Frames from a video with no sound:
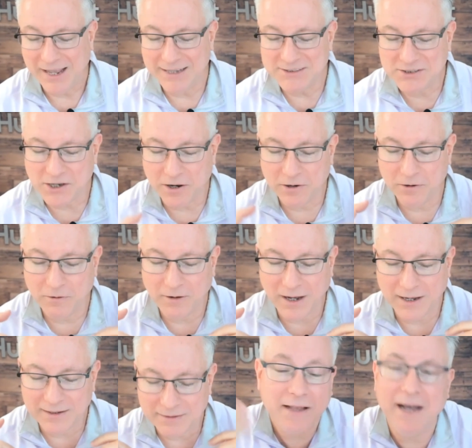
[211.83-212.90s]
And so
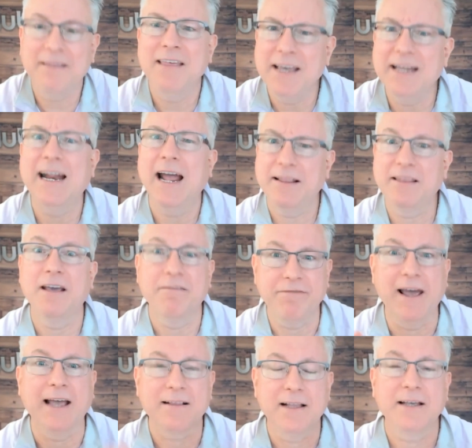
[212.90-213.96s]
I think it had the
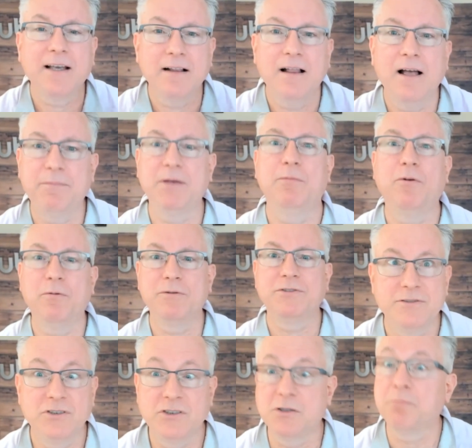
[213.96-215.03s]
effect. Like a lot of people were
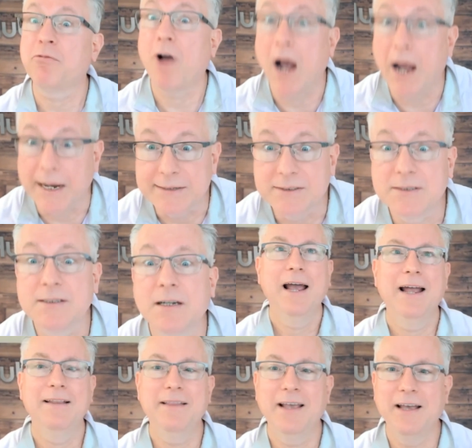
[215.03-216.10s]
surprised.
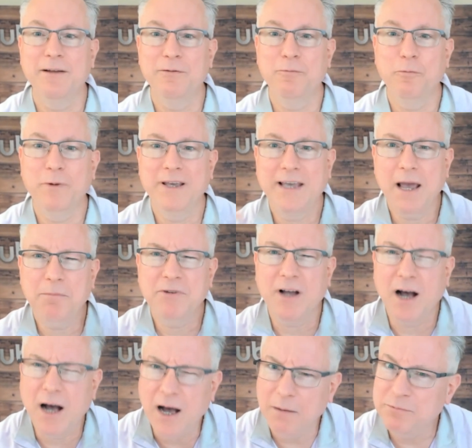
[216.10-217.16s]
And then we kept
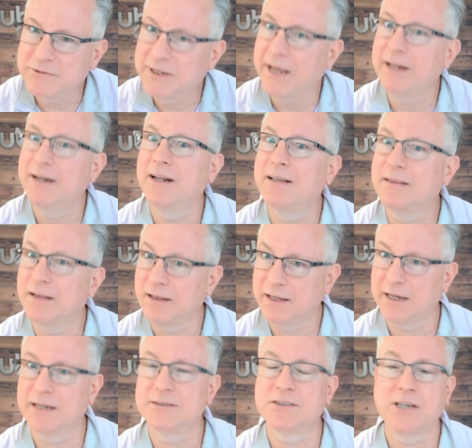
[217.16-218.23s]
updating the
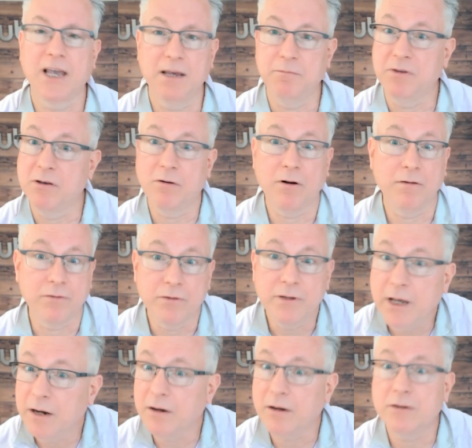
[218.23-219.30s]
landscape year over
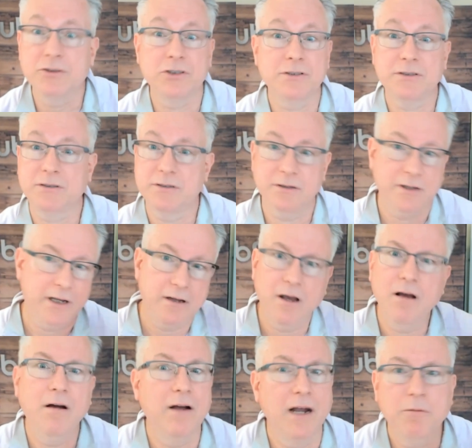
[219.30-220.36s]
year just to like,
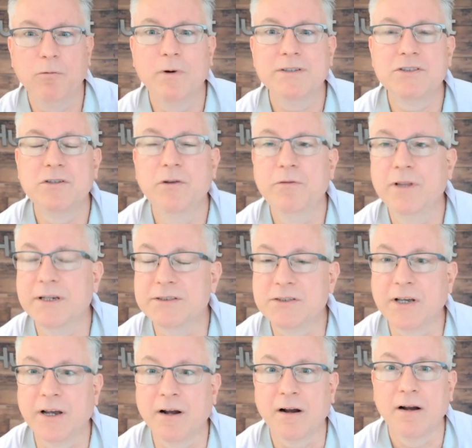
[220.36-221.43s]
all right, what's new this
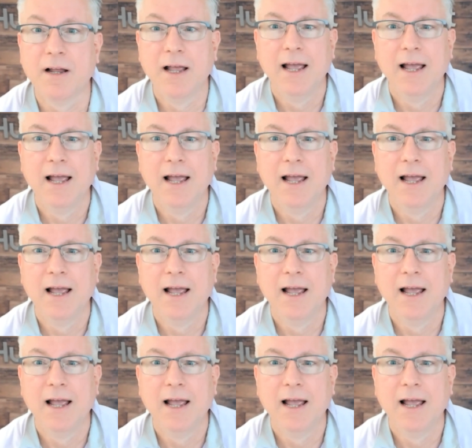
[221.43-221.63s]
year?